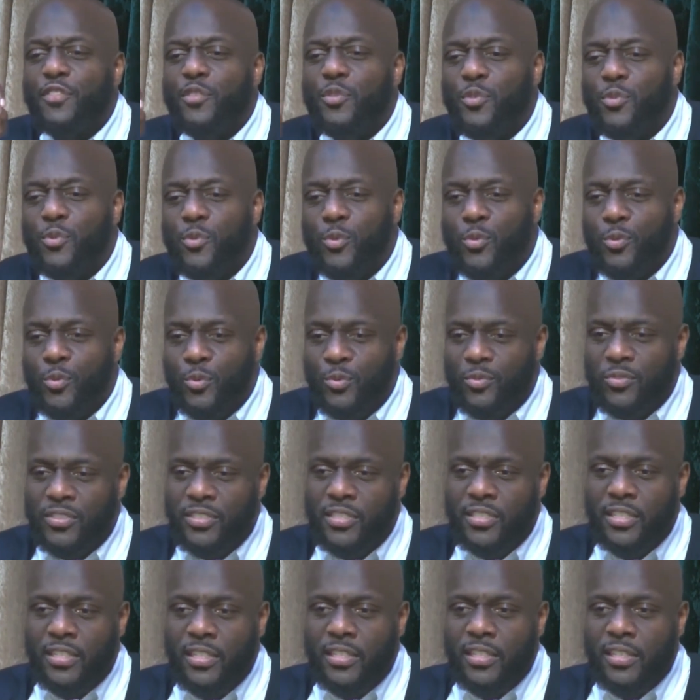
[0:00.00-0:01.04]

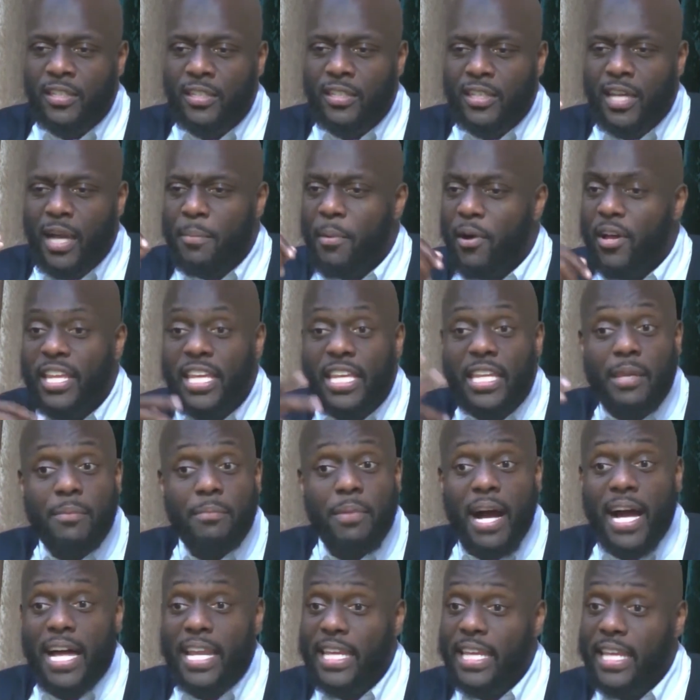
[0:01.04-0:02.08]
views about
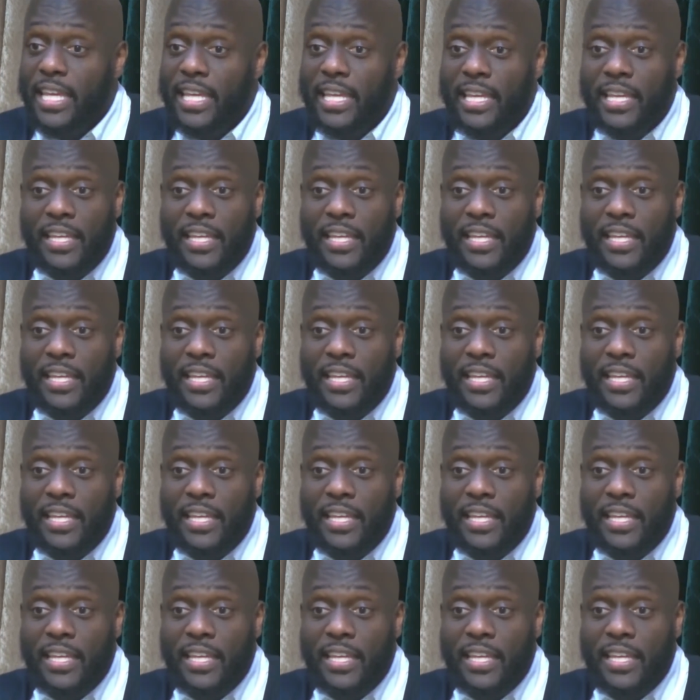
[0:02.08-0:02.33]
anybody.